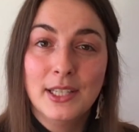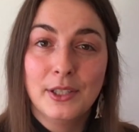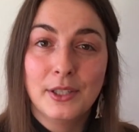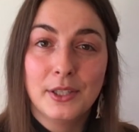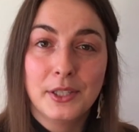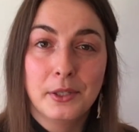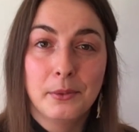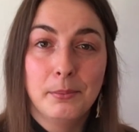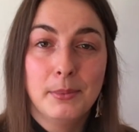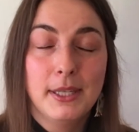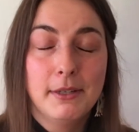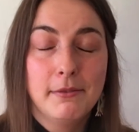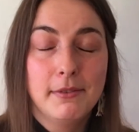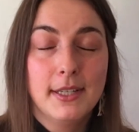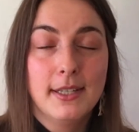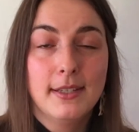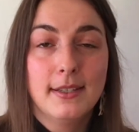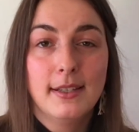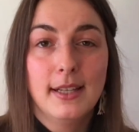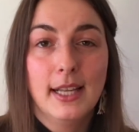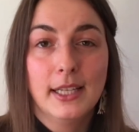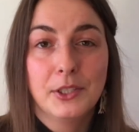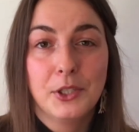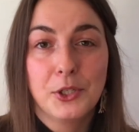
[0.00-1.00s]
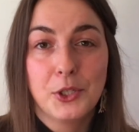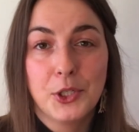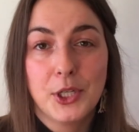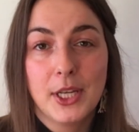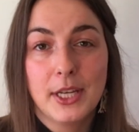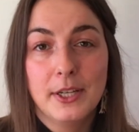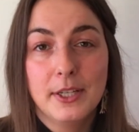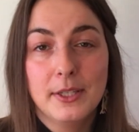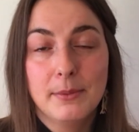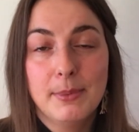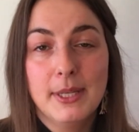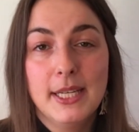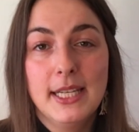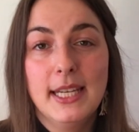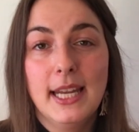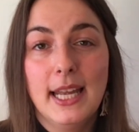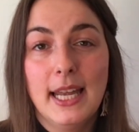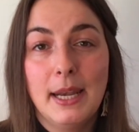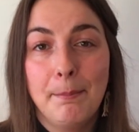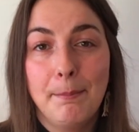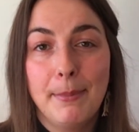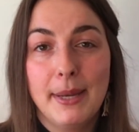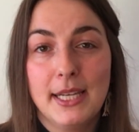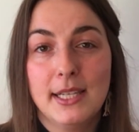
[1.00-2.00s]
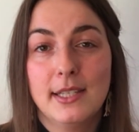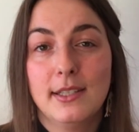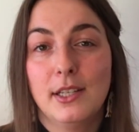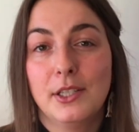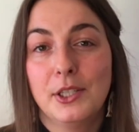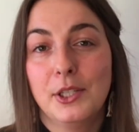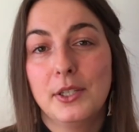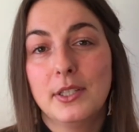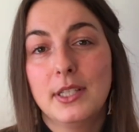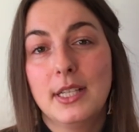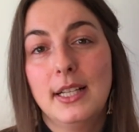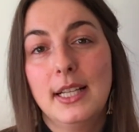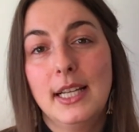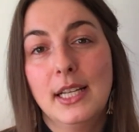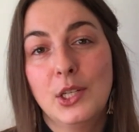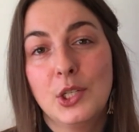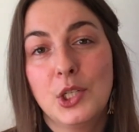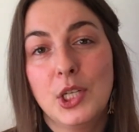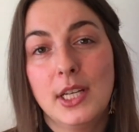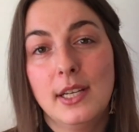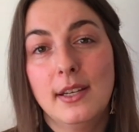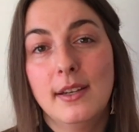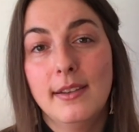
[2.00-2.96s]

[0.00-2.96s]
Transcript: you'll be able to select your shutter speed, and based on your selection,